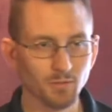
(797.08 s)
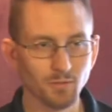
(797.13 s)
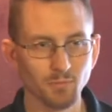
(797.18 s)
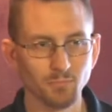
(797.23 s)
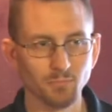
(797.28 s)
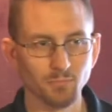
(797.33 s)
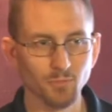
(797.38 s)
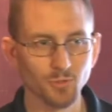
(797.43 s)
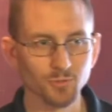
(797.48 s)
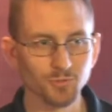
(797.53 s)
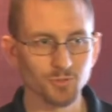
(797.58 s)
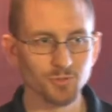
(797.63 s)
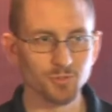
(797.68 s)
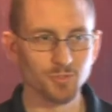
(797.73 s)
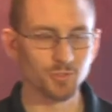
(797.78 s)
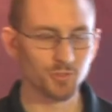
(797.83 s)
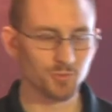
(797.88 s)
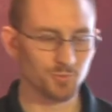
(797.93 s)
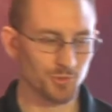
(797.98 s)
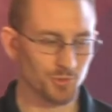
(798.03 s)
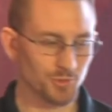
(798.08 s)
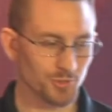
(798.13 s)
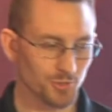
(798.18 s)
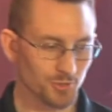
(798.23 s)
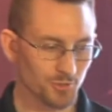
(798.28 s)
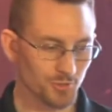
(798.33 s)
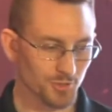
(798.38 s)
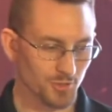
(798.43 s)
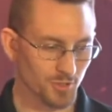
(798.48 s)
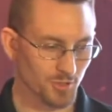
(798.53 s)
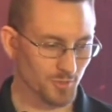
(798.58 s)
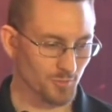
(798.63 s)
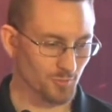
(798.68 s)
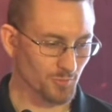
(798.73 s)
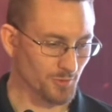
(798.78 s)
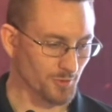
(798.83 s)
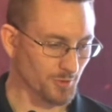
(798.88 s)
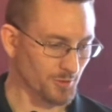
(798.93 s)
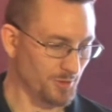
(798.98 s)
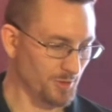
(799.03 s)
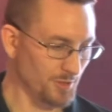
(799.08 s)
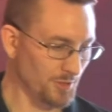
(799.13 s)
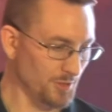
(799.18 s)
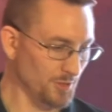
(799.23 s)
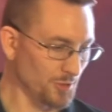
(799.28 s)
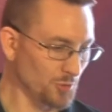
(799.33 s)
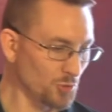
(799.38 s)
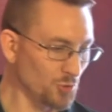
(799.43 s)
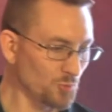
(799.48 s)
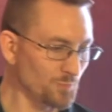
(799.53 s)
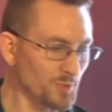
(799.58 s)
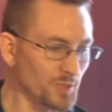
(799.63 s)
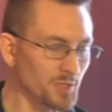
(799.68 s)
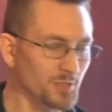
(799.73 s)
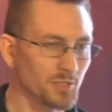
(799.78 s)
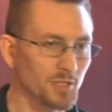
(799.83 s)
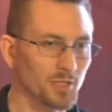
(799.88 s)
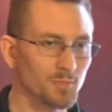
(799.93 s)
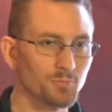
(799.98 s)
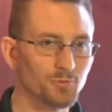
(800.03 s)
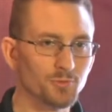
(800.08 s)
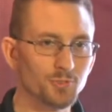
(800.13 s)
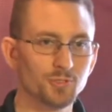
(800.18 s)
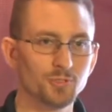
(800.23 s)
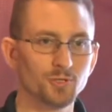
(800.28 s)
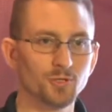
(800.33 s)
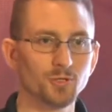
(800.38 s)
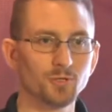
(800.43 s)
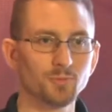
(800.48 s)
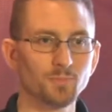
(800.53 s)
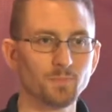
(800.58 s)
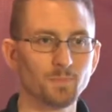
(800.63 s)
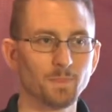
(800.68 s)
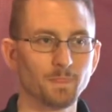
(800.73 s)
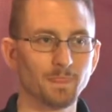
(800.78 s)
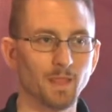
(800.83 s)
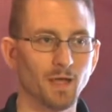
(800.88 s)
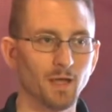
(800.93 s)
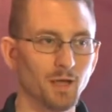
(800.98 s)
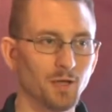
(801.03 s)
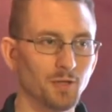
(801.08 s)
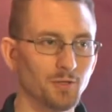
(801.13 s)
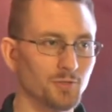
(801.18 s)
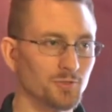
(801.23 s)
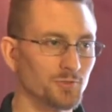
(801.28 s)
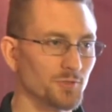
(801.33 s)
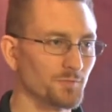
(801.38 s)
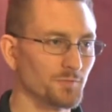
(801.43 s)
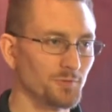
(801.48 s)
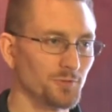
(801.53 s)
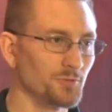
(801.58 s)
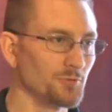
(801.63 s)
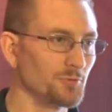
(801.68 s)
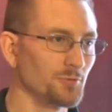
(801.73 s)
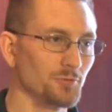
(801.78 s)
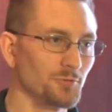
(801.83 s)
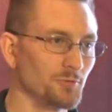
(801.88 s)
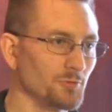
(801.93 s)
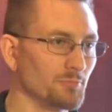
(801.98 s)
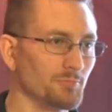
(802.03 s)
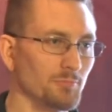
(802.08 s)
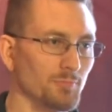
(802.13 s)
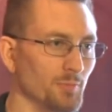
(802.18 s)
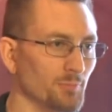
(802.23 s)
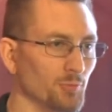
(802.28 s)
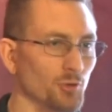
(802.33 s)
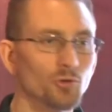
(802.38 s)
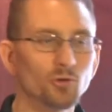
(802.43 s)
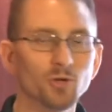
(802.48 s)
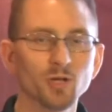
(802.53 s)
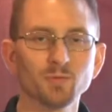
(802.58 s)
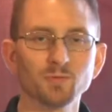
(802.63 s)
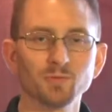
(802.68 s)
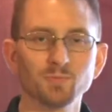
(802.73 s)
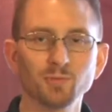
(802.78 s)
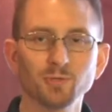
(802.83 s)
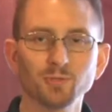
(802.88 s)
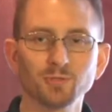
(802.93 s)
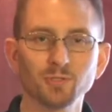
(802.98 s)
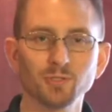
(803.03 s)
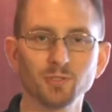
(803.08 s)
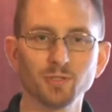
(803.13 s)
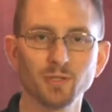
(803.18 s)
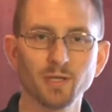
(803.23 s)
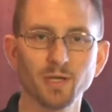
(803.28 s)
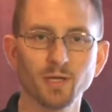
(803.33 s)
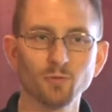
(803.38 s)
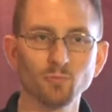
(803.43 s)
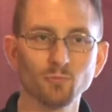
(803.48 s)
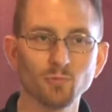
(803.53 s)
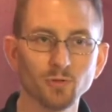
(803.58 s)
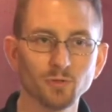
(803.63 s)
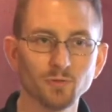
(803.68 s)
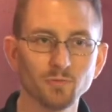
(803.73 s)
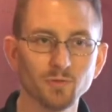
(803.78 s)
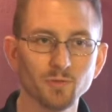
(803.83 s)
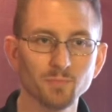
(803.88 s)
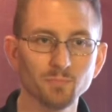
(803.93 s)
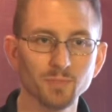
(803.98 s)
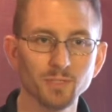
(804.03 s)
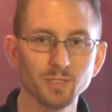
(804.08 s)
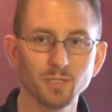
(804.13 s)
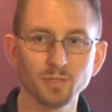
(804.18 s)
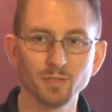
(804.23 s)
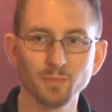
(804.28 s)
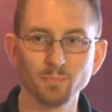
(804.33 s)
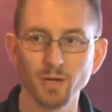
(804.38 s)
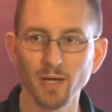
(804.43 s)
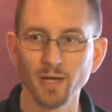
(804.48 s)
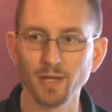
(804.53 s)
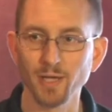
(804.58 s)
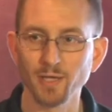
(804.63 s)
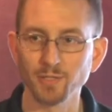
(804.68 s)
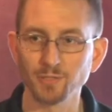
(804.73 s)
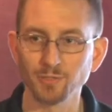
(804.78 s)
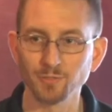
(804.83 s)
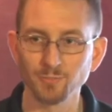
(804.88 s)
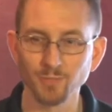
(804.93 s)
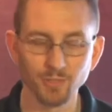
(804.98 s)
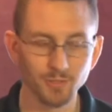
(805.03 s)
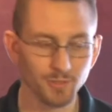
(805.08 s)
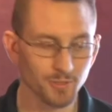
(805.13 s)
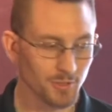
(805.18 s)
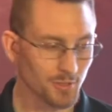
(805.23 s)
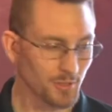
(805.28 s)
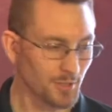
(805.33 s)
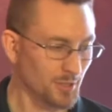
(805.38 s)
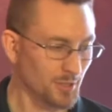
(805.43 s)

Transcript: Most of the distributions come with the Hadoop examples jar. There's a few programs built into that, one of them being the pi estimator.